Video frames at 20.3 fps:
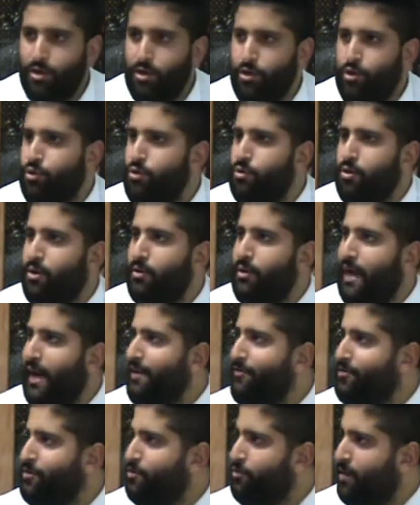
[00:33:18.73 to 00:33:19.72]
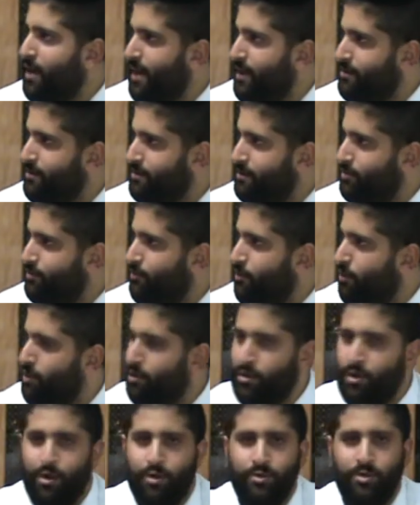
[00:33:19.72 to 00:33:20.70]
You don't have the right to
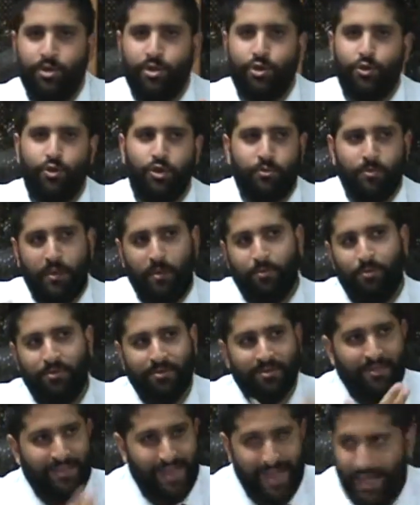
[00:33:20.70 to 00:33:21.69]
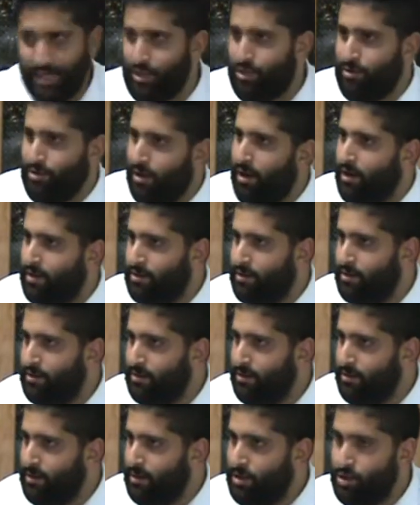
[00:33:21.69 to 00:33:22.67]
forego the Jewish people's national honor
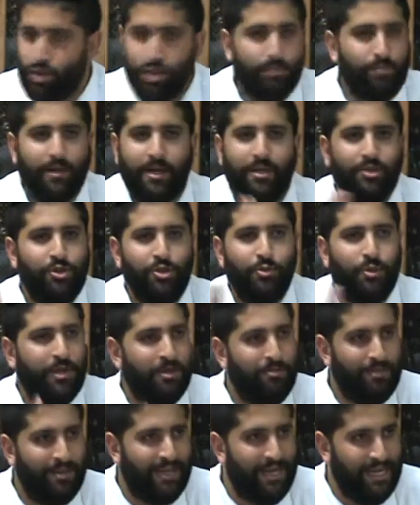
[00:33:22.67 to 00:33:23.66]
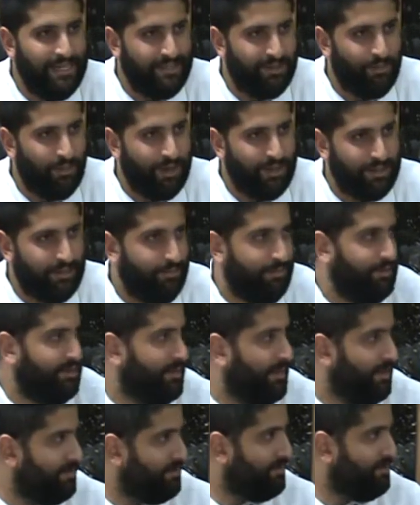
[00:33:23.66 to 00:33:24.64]
just because you want to be nice and wash somebody's
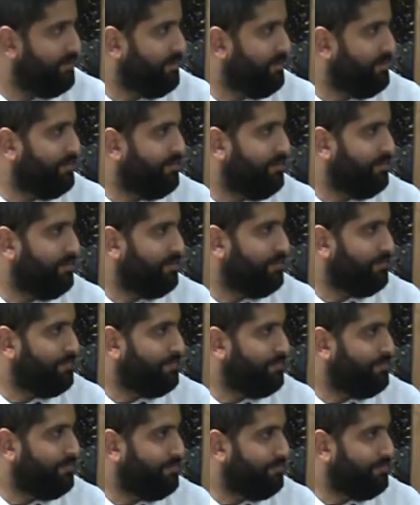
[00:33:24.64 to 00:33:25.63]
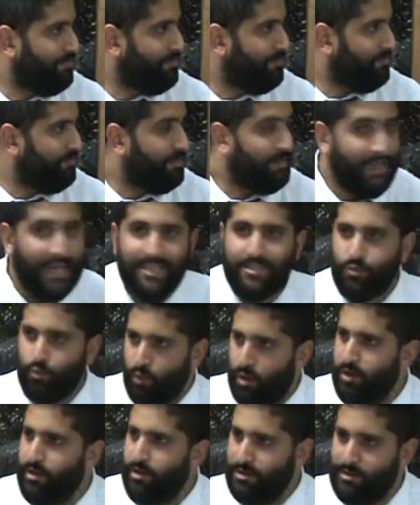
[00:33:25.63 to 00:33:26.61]
hands. That's
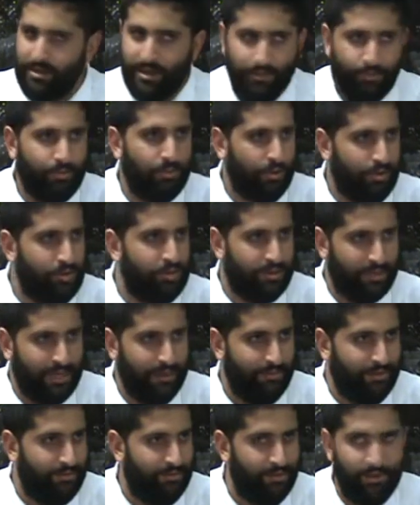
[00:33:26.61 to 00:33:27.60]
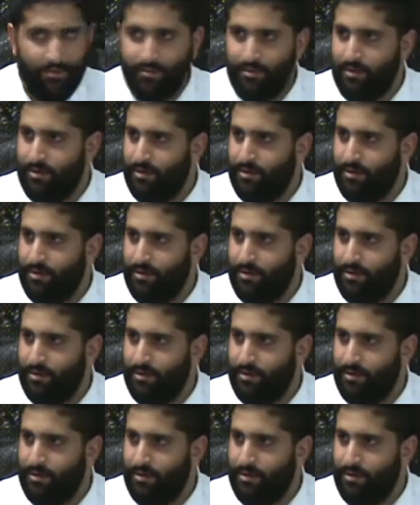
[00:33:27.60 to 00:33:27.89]
where this approach is coming from.